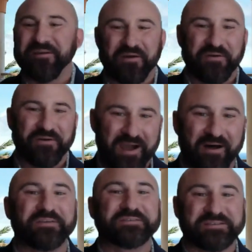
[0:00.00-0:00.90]

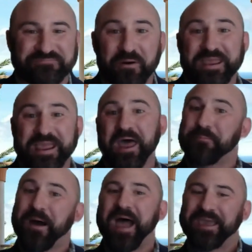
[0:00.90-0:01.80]
$100. It's money out of
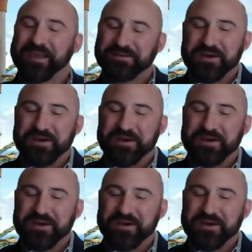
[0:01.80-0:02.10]
pocket.